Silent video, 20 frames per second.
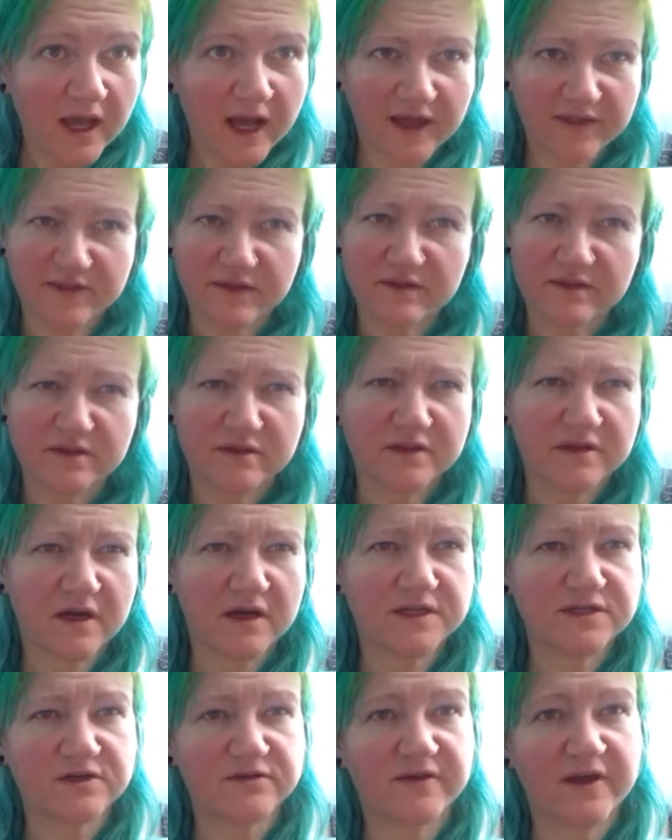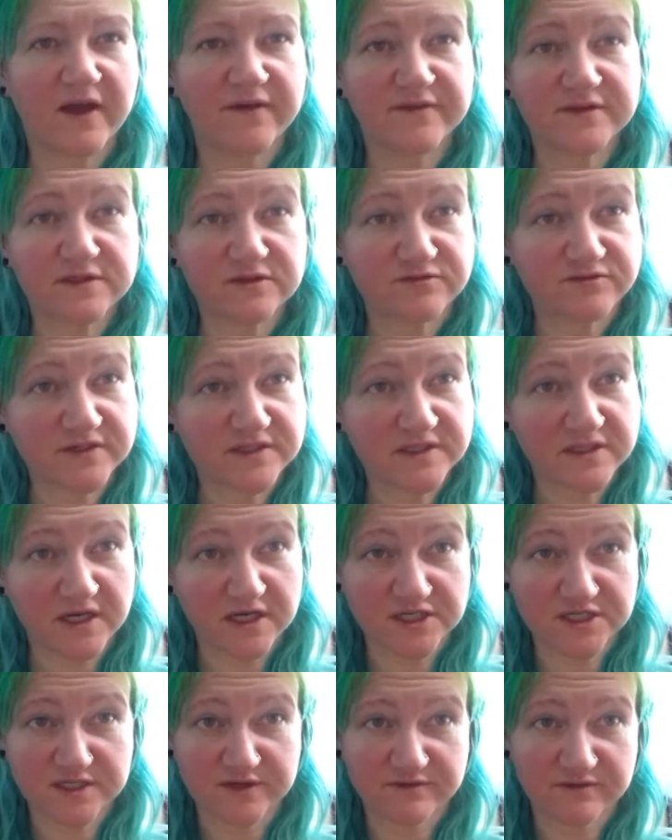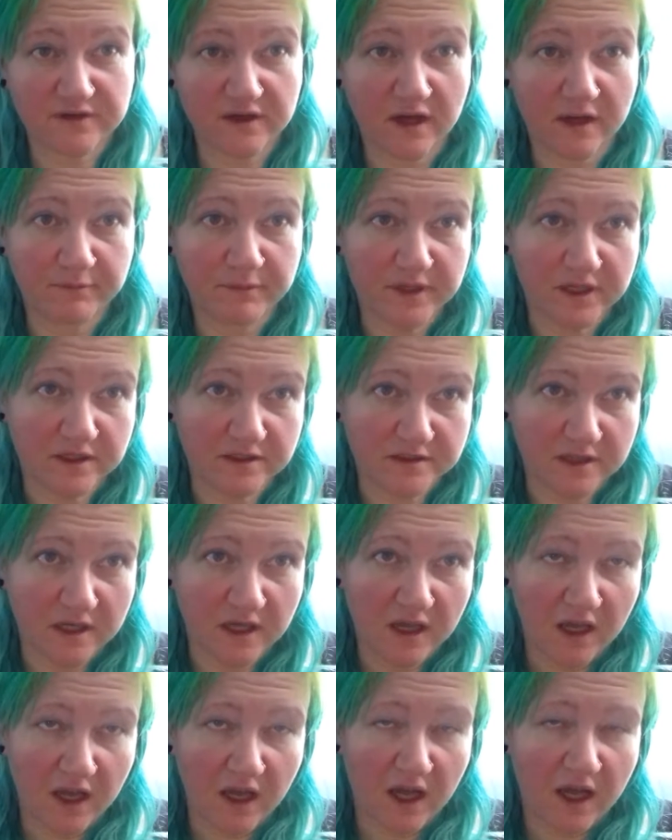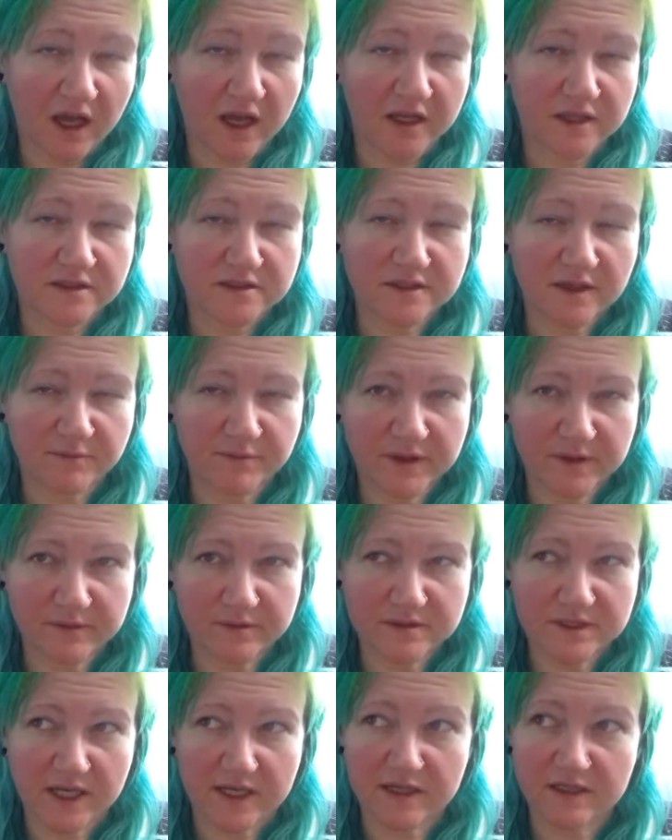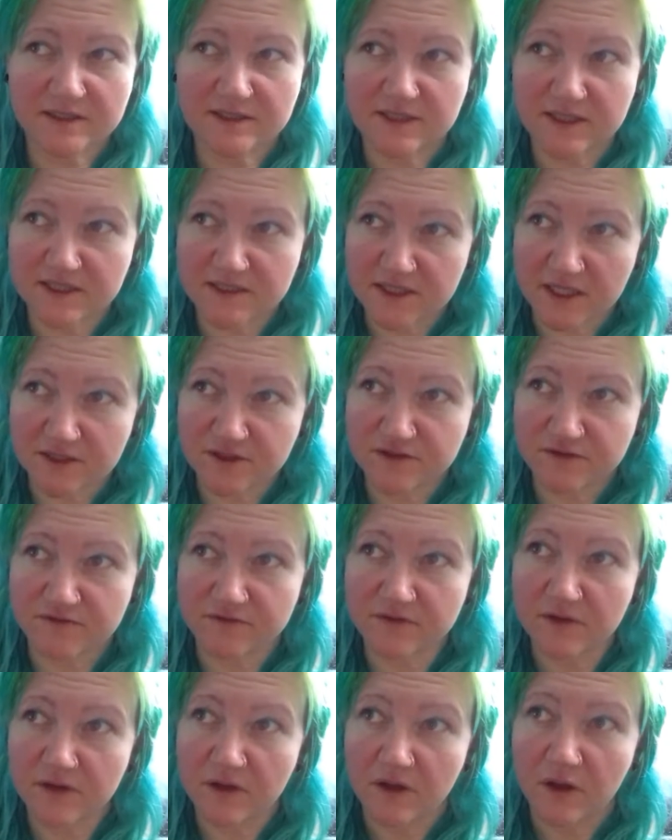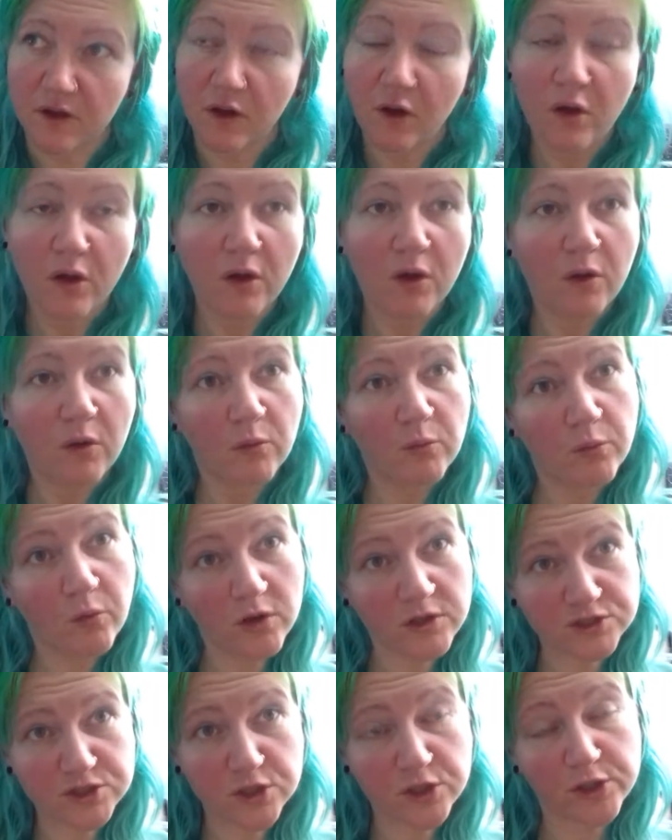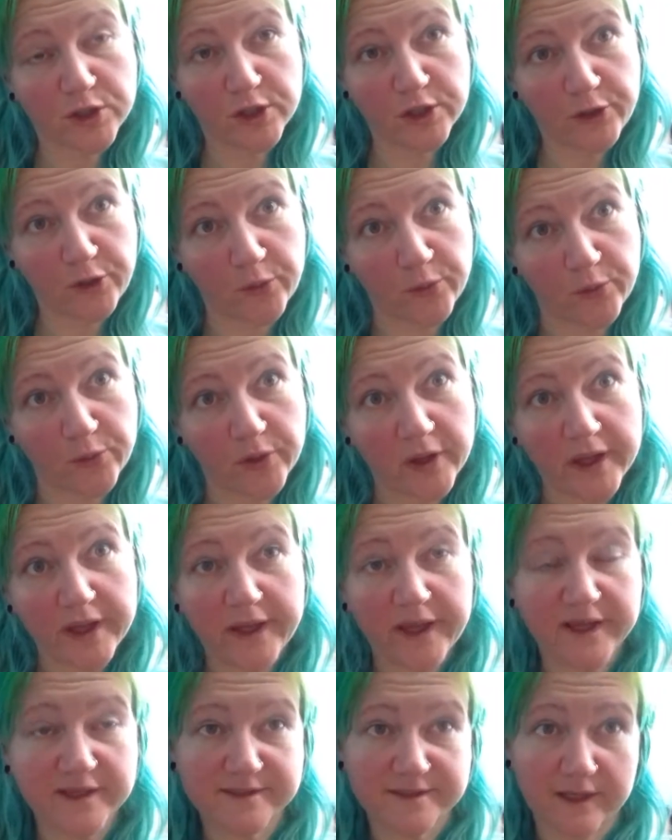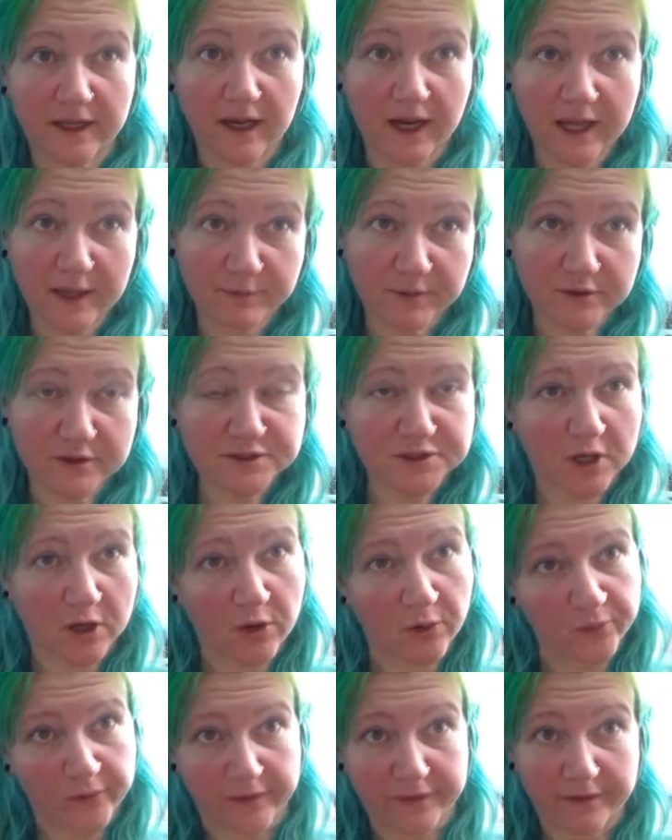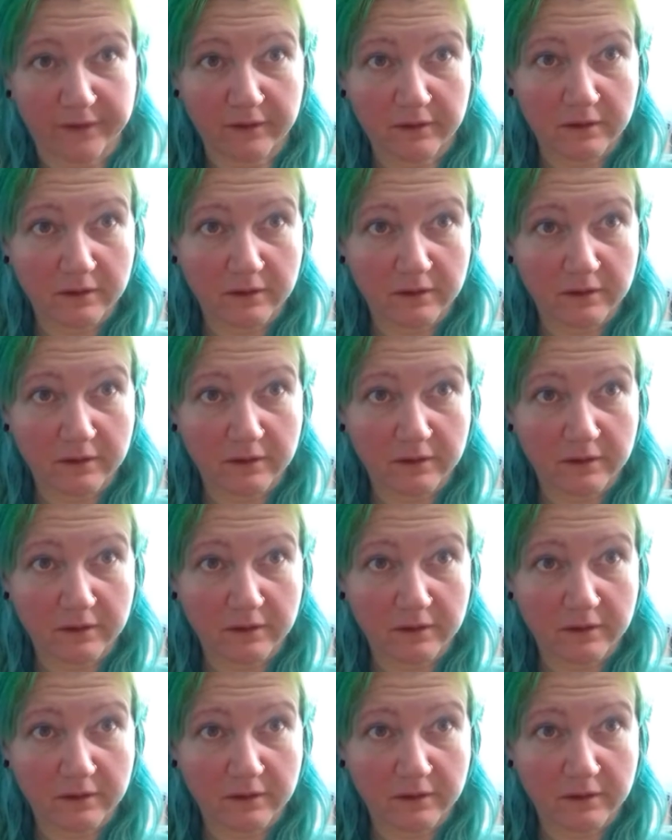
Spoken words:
And the idea of having to research different companies. And some people take it to the extent of, what glue is the label stuck on with?